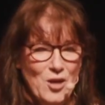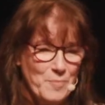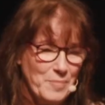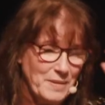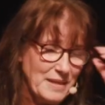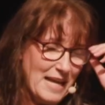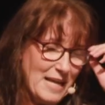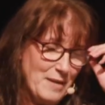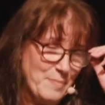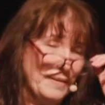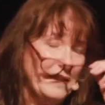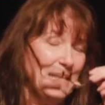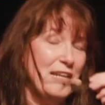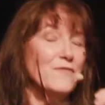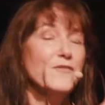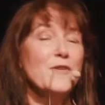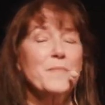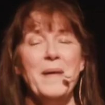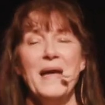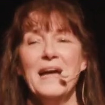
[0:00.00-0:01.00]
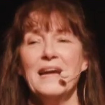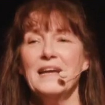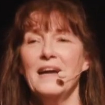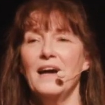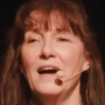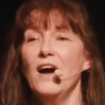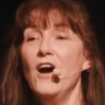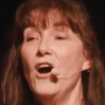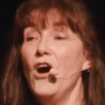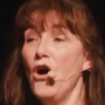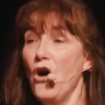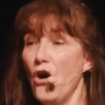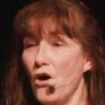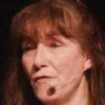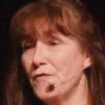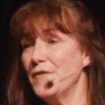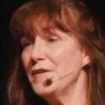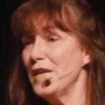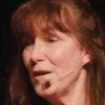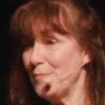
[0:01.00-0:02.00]
But I believe Rebecca
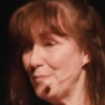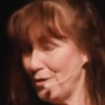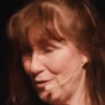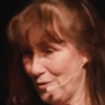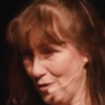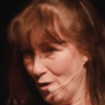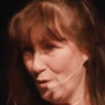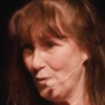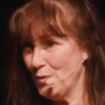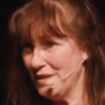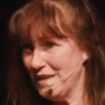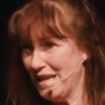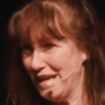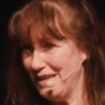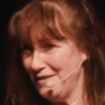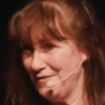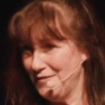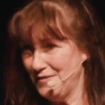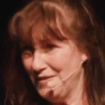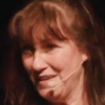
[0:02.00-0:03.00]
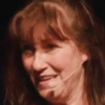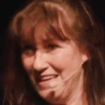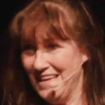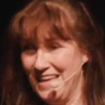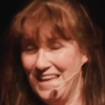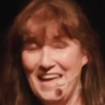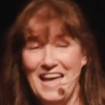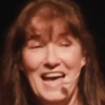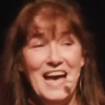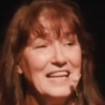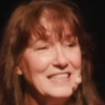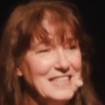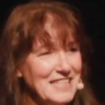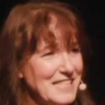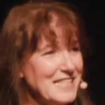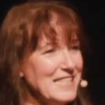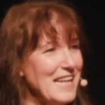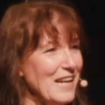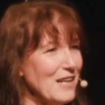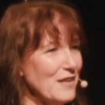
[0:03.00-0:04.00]
offered up her own life as a
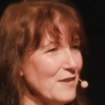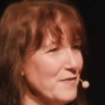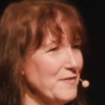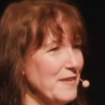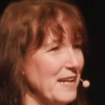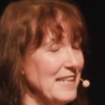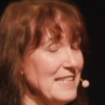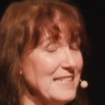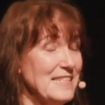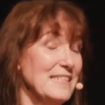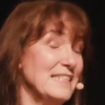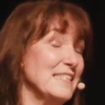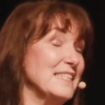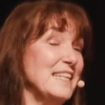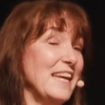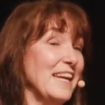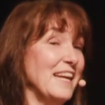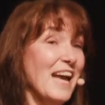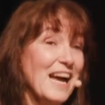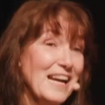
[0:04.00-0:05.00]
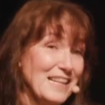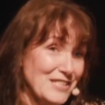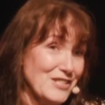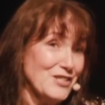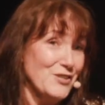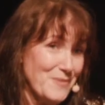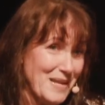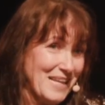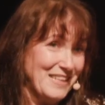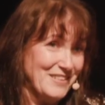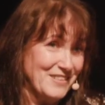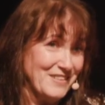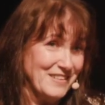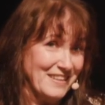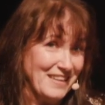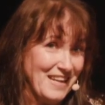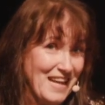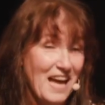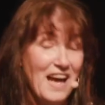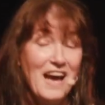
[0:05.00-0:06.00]
sacrifice, saying, I
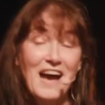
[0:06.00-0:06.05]
surrender.